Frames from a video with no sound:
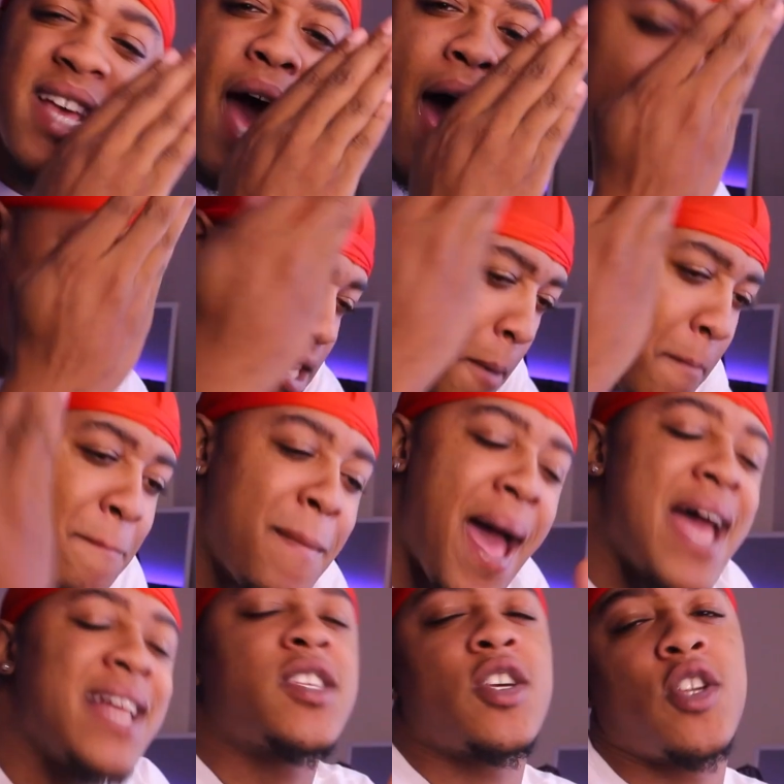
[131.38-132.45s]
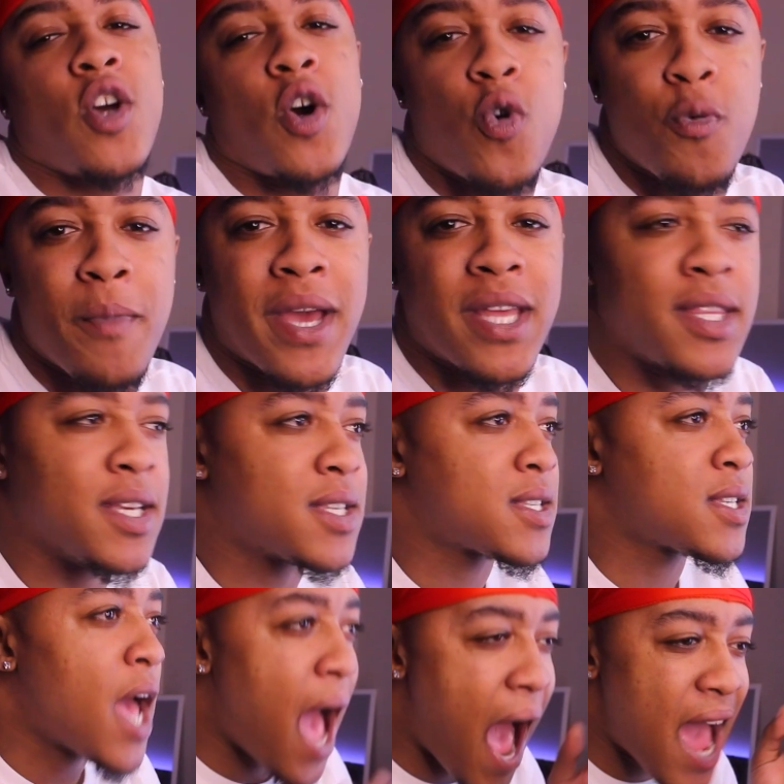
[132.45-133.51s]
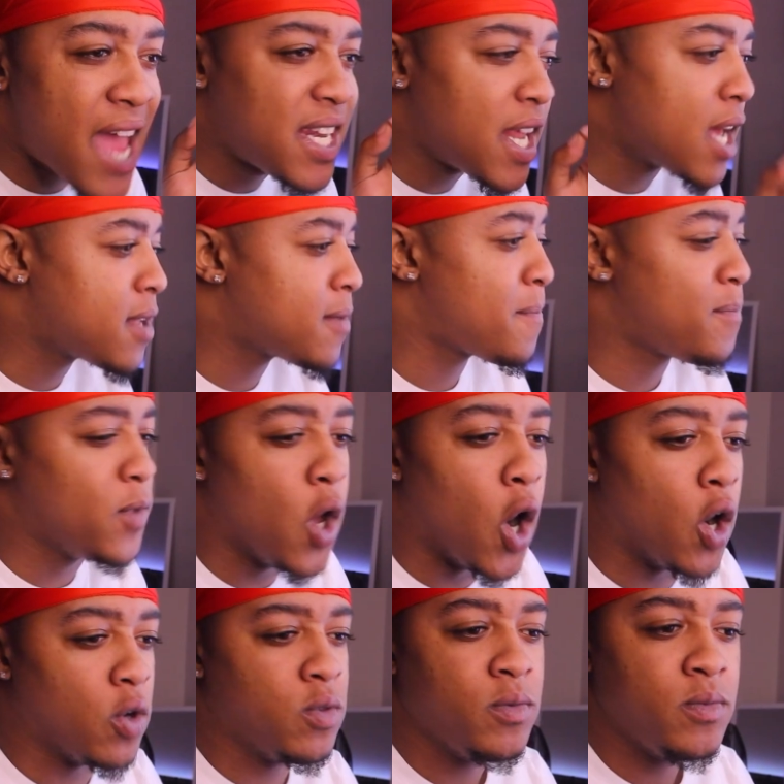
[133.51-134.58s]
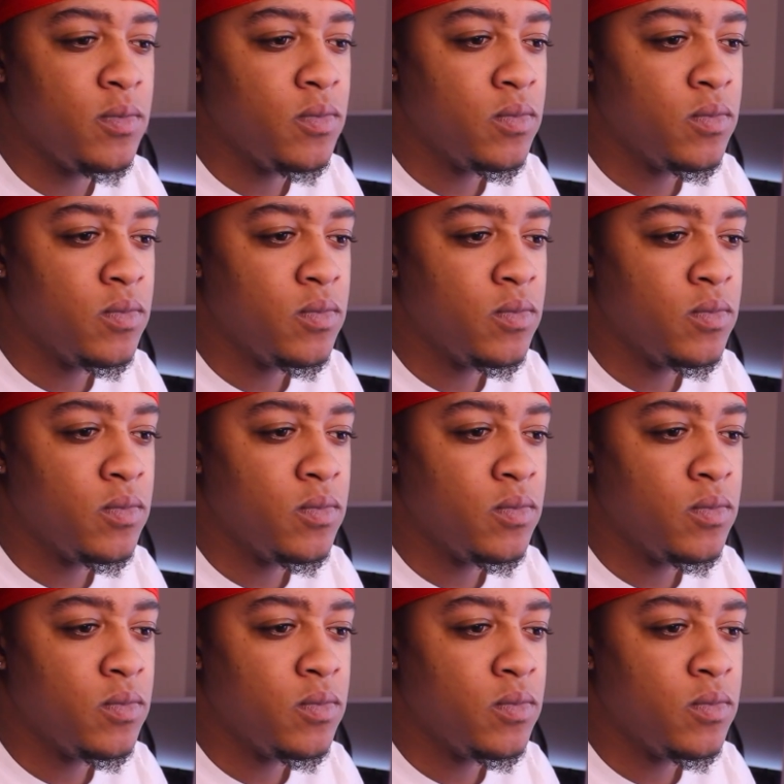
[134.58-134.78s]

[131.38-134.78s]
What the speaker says: I demand to know who made this. No.